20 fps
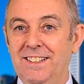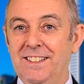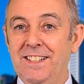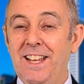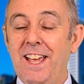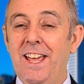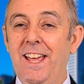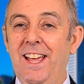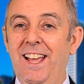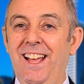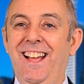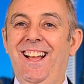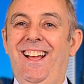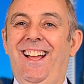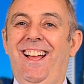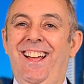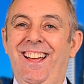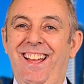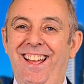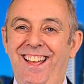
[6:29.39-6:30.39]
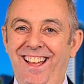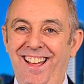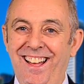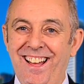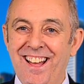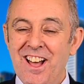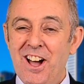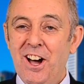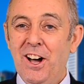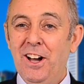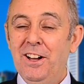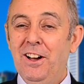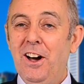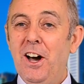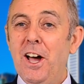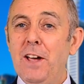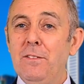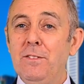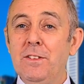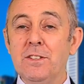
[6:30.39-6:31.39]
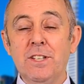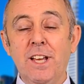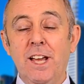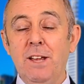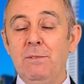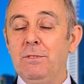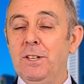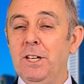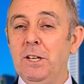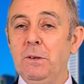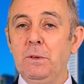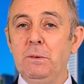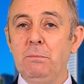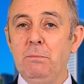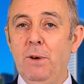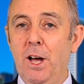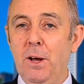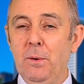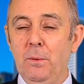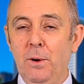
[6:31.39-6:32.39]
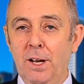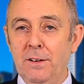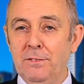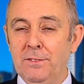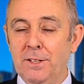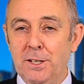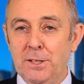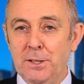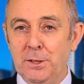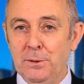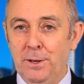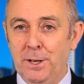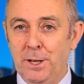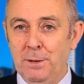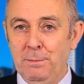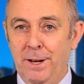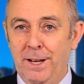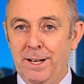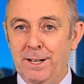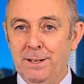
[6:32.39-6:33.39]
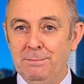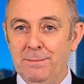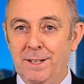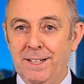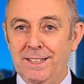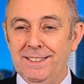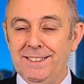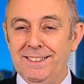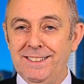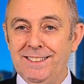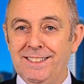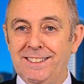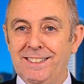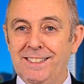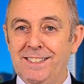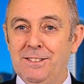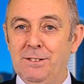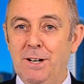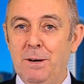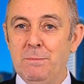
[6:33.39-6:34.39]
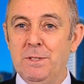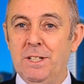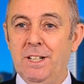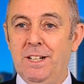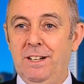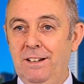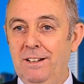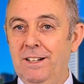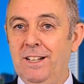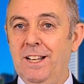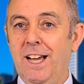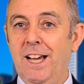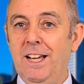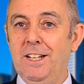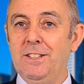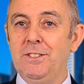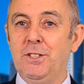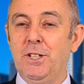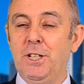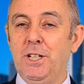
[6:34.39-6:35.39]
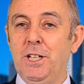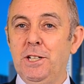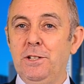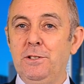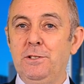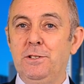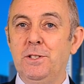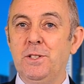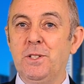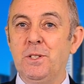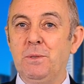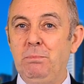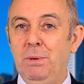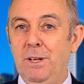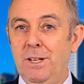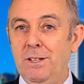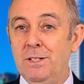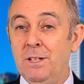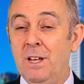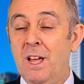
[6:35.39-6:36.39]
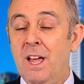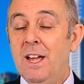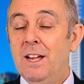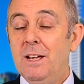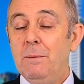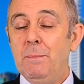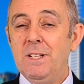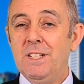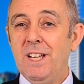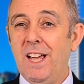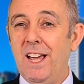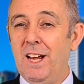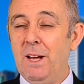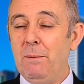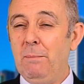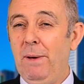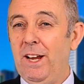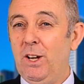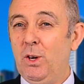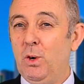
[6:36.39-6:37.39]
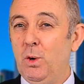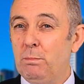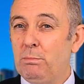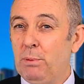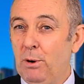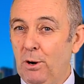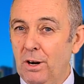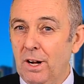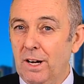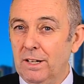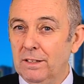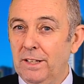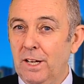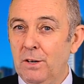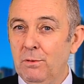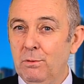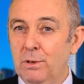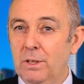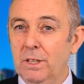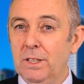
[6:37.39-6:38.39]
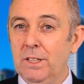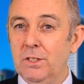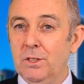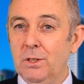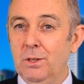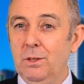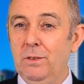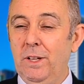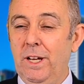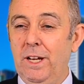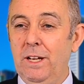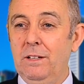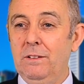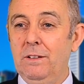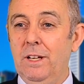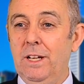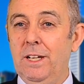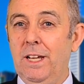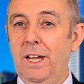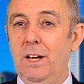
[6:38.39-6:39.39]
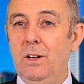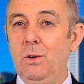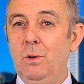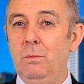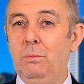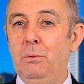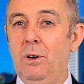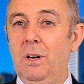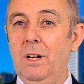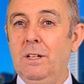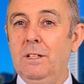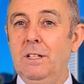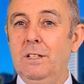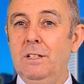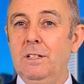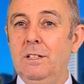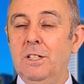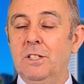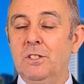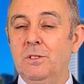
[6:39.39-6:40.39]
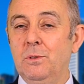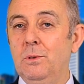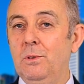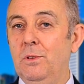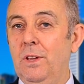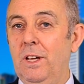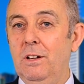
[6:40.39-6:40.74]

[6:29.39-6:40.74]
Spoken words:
Yeah. I have the same thing with my wife. Don't you worry about it, mate. She grabs the credit card and she goes and spends. I mean, Target make good product. They really do. They get good product into their store.